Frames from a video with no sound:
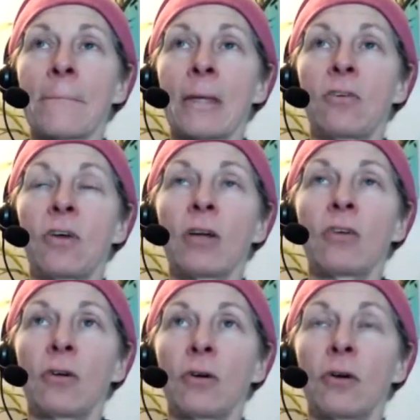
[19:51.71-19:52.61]

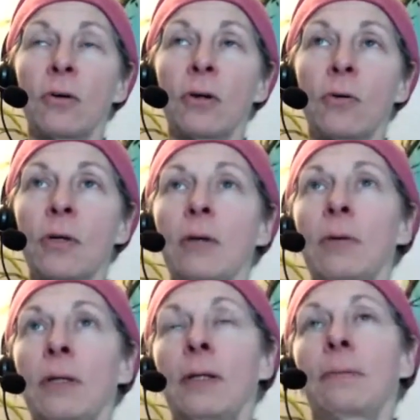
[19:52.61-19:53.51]
judge it or don't agree
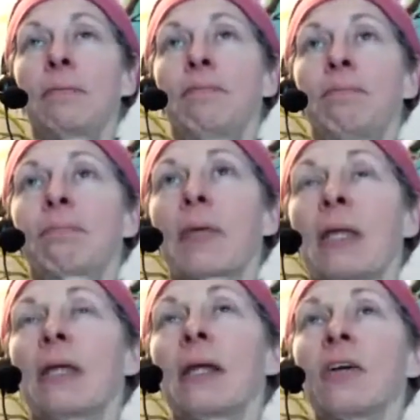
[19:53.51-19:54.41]
with it.
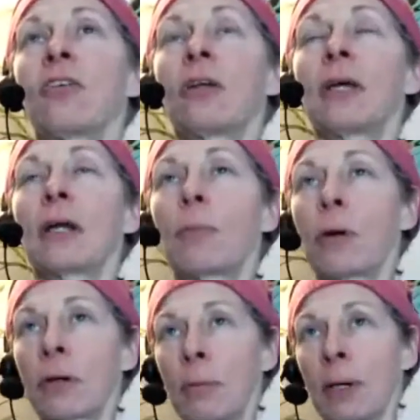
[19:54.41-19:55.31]
And then I shut down a
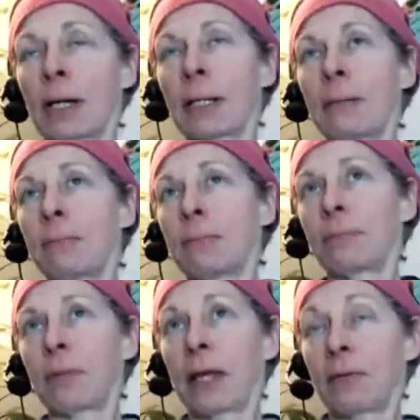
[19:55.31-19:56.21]
part of my
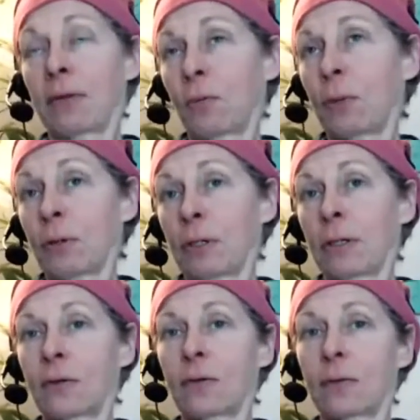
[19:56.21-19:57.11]
life
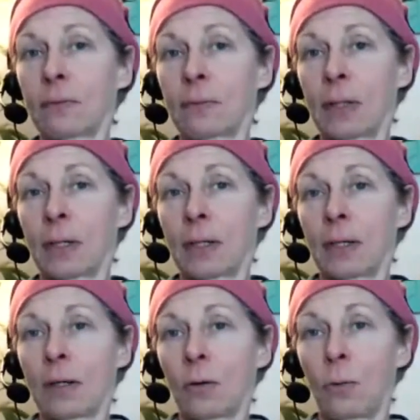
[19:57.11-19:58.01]
experience,
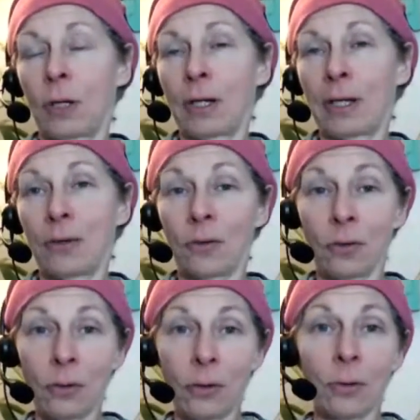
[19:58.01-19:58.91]
when in
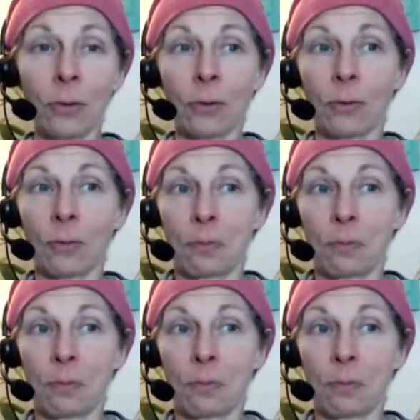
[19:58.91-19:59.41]
truth,